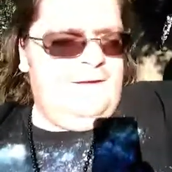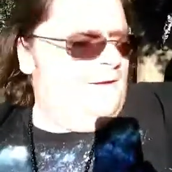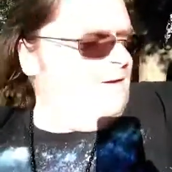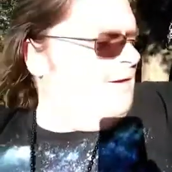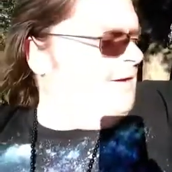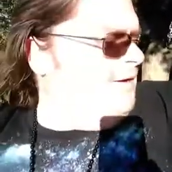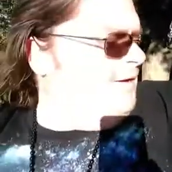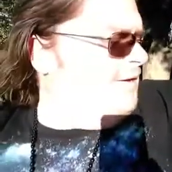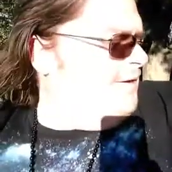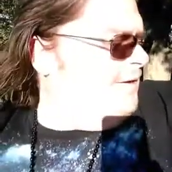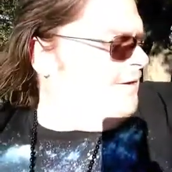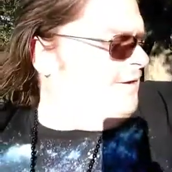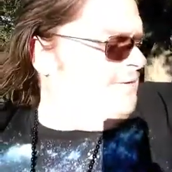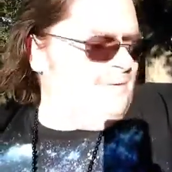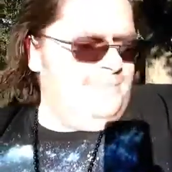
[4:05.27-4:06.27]
Alright,
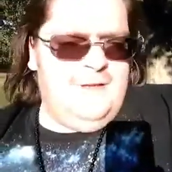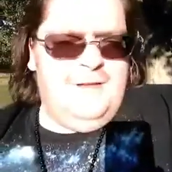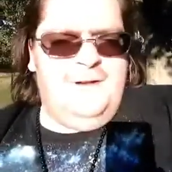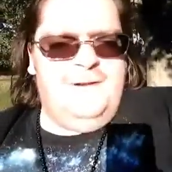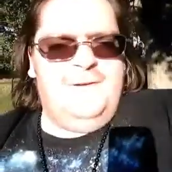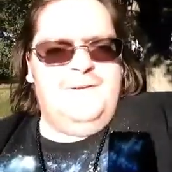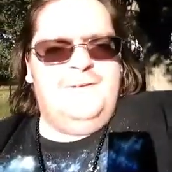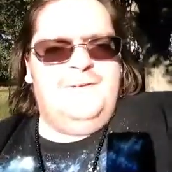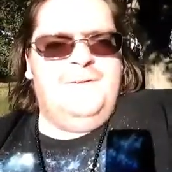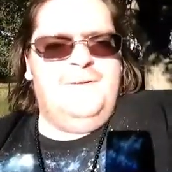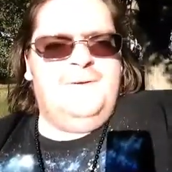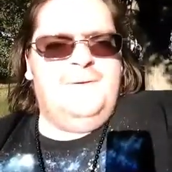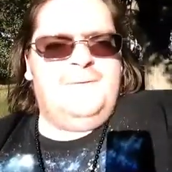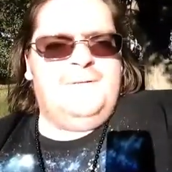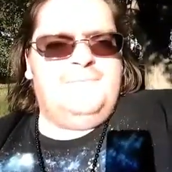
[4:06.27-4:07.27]
I got some editing to
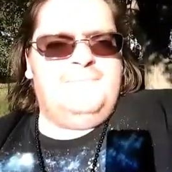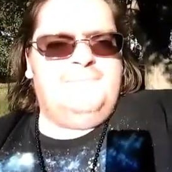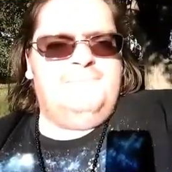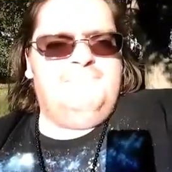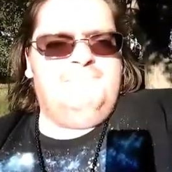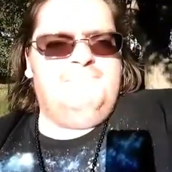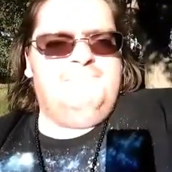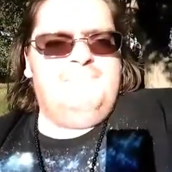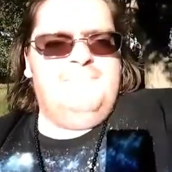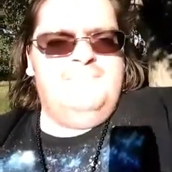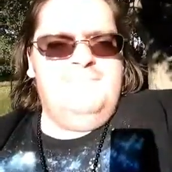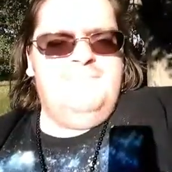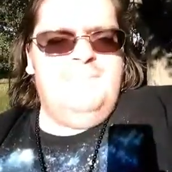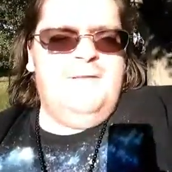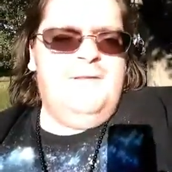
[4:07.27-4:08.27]
do and
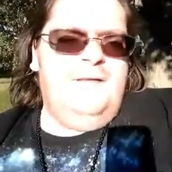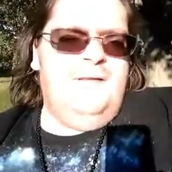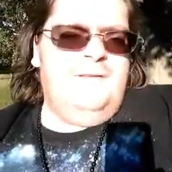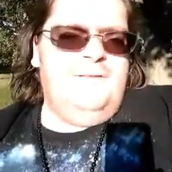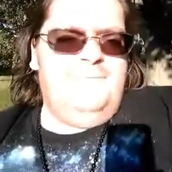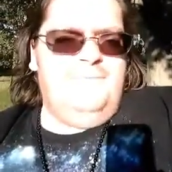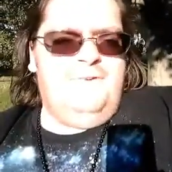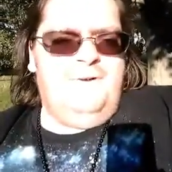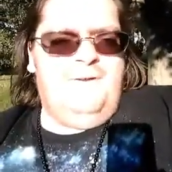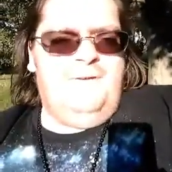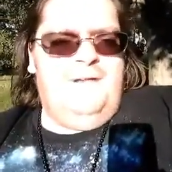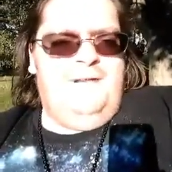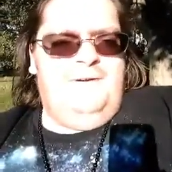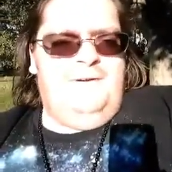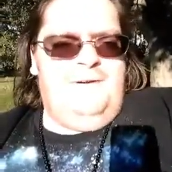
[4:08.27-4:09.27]
some
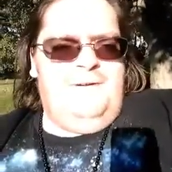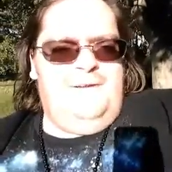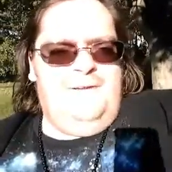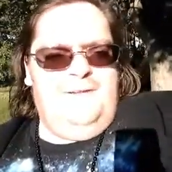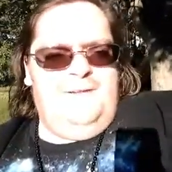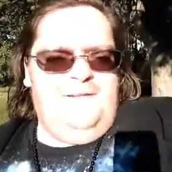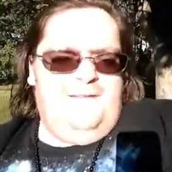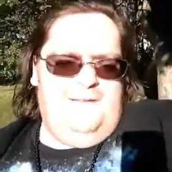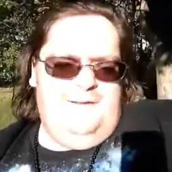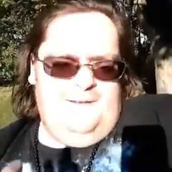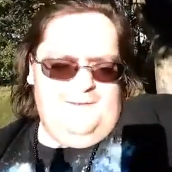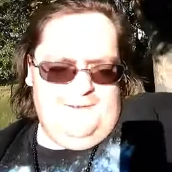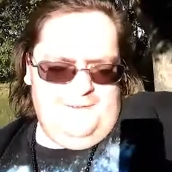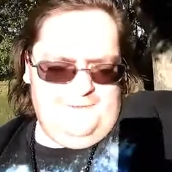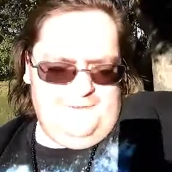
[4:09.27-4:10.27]
drone
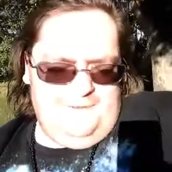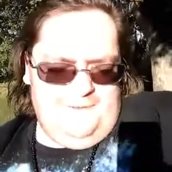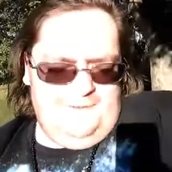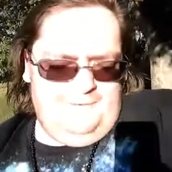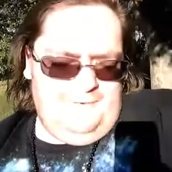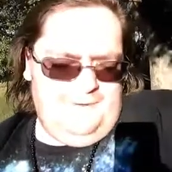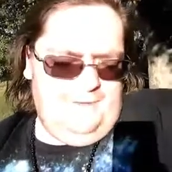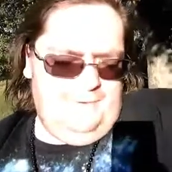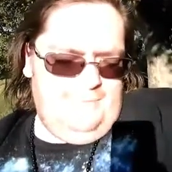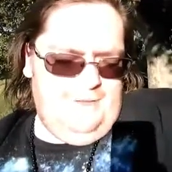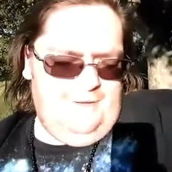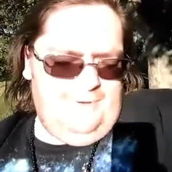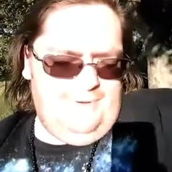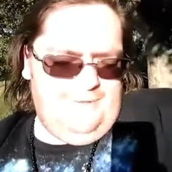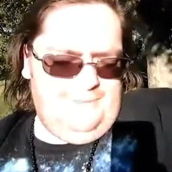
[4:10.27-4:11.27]
editing and stuff, and I'll
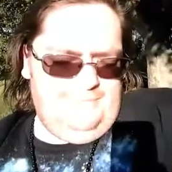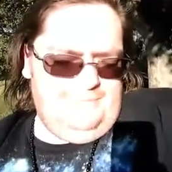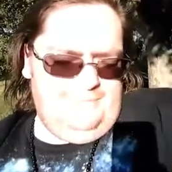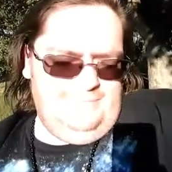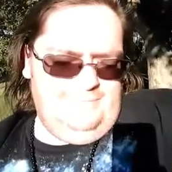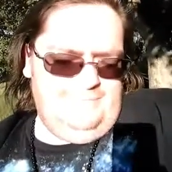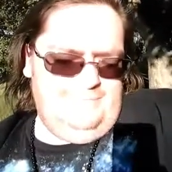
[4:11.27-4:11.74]
be on